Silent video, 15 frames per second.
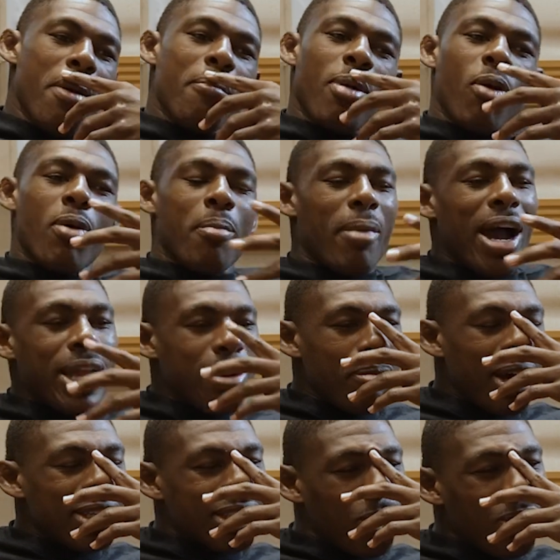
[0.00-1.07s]
But with Mighty
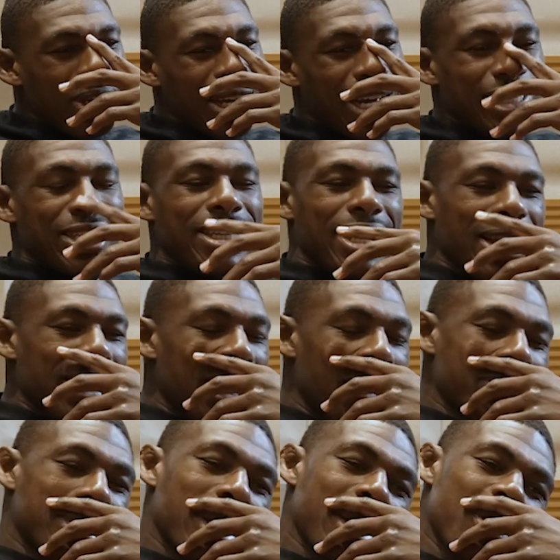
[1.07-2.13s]
Mouse, I really got to thinking. I
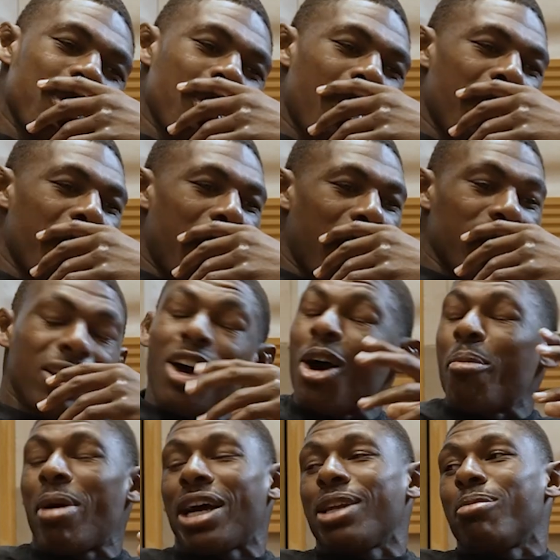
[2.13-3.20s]
was like, you know, I
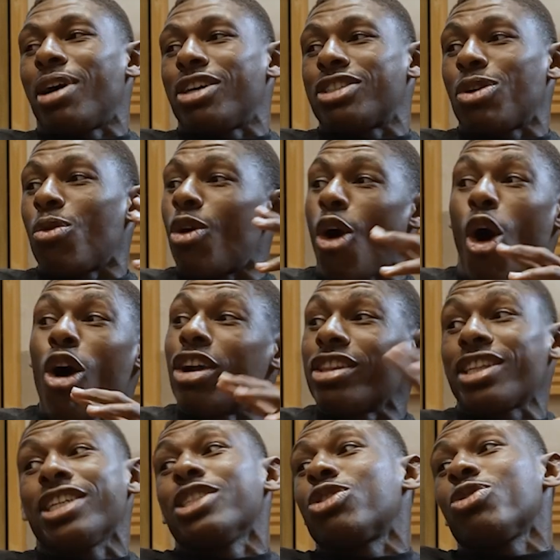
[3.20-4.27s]
love Mighty Mouse. And with all the
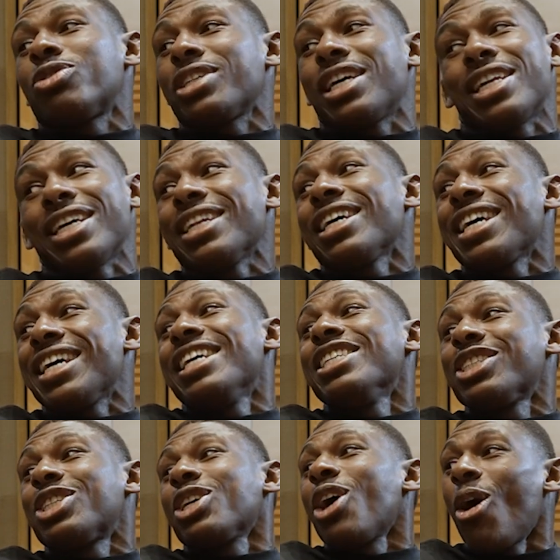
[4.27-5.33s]
things you said, that nigga
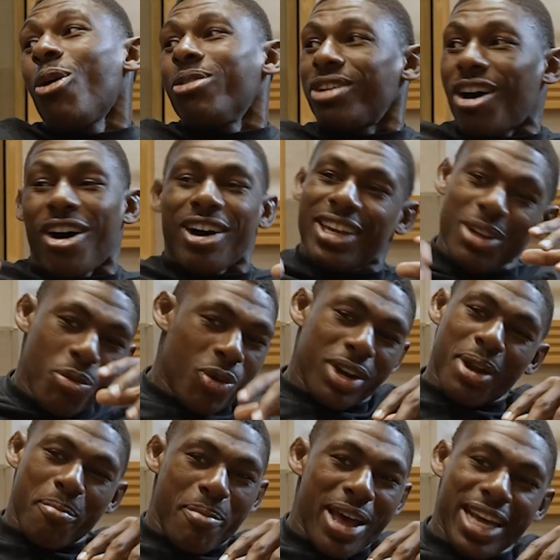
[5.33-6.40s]
is the GOAT, dog. He one
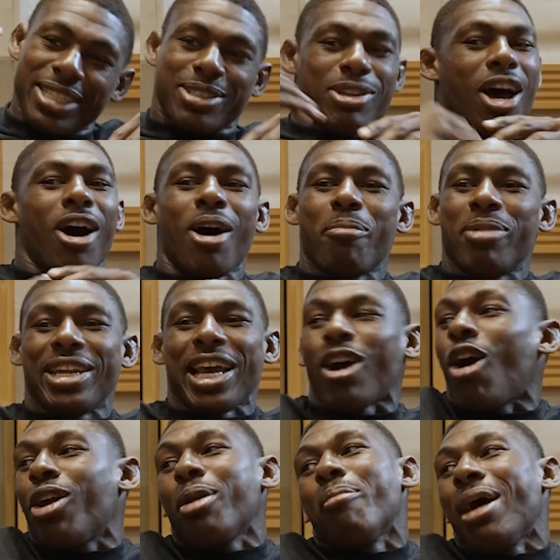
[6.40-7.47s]
of the best, dog. But they
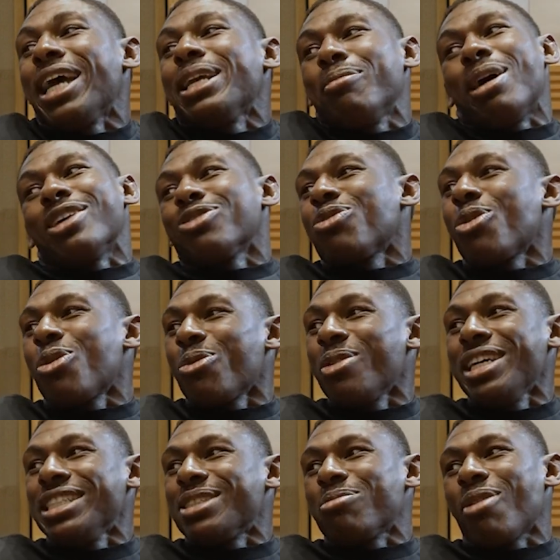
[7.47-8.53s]
call him Mighty Mouse for a
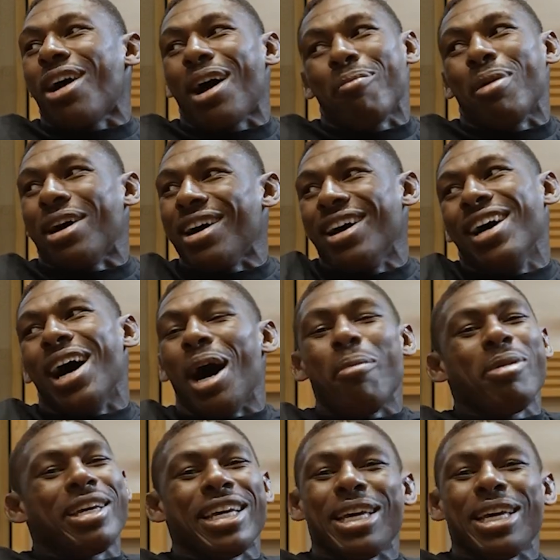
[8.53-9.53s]
reason, bro. I'm going to